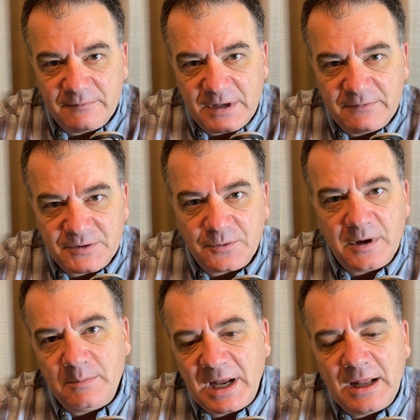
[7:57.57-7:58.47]

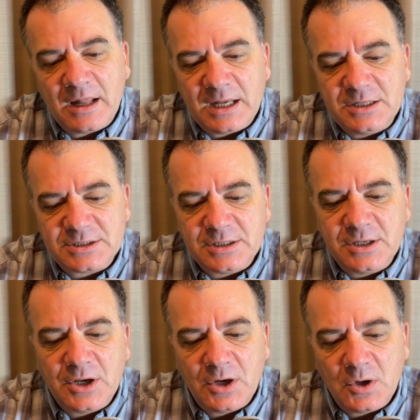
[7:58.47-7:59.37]
inventory by now that you should
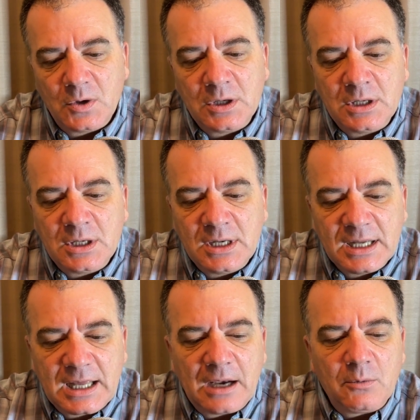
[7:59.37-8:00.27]
know
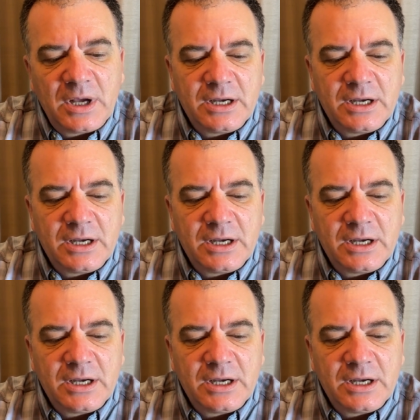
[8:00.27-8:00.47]
kind of what